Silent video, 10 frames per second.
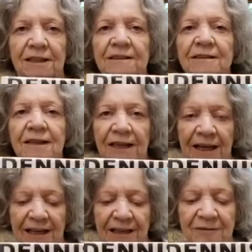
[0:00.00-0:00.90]
great
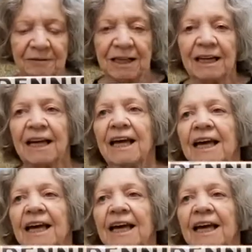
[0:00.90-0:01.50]
author, Dennis McLean.